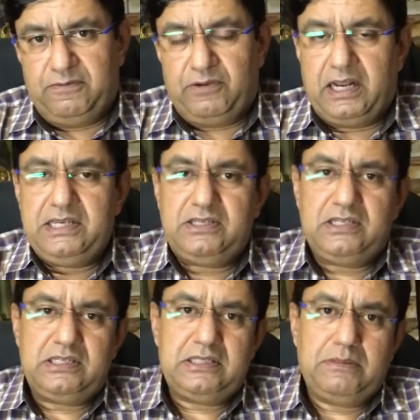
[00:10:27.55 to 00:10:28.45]

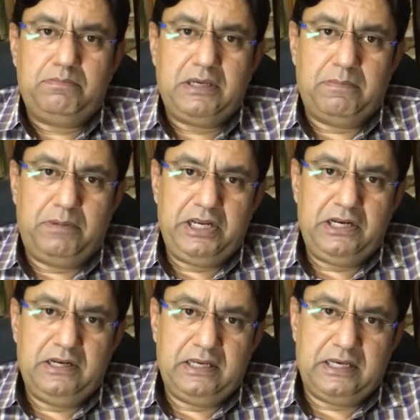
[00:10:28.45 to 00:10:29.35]
Varices may
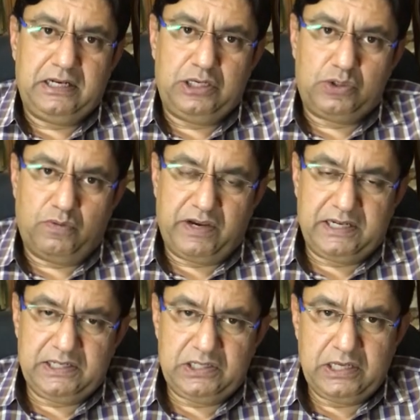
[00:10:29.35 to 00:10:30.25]
bleed in
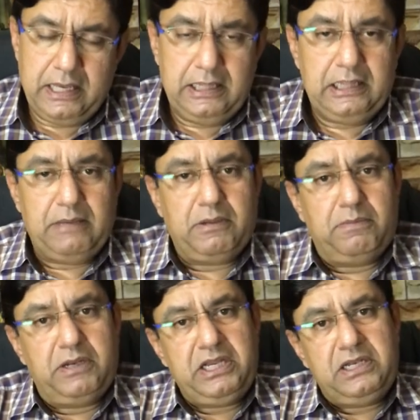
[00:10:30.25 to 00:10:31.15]
esophagus, they may
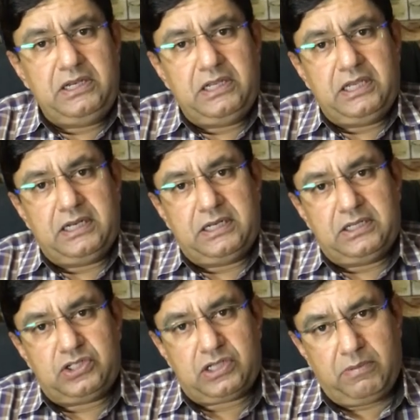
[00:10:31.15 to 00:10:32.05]
bleed in
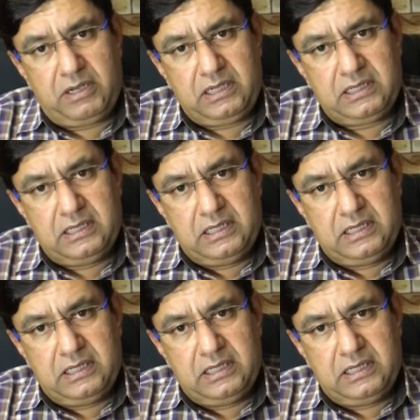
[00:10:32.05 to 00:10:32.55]
stomach,